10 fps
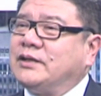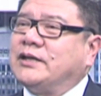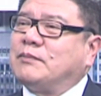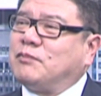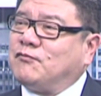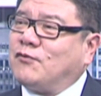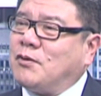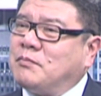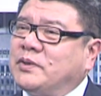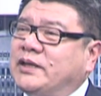that
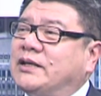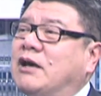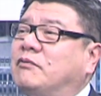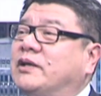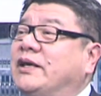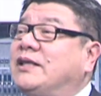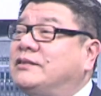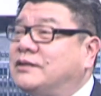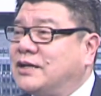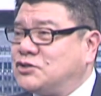perform in our
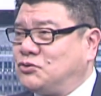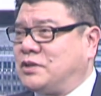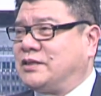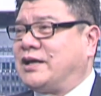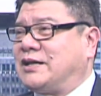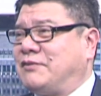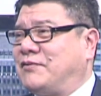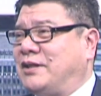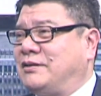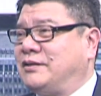international
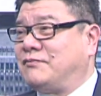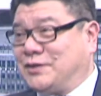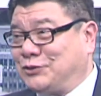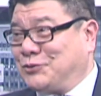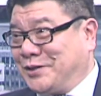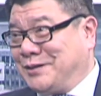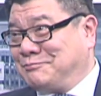carnival, the Victoria.